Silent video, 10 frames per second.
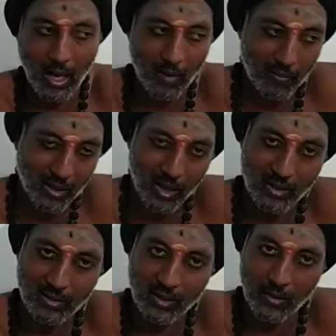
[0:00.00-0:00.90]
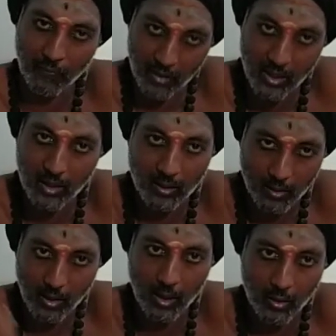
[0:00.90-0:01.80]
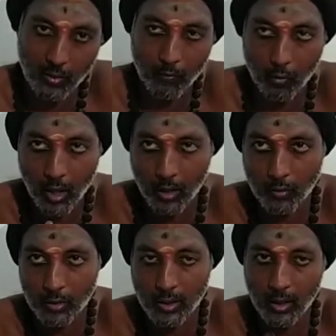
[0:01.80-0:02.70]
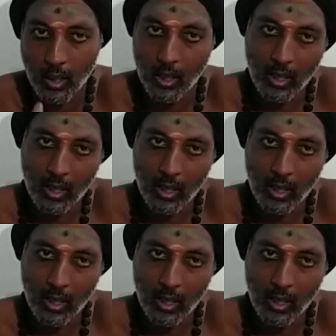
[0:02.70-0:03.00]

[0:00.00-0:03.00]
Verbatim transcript: law of attraction, they feel we are using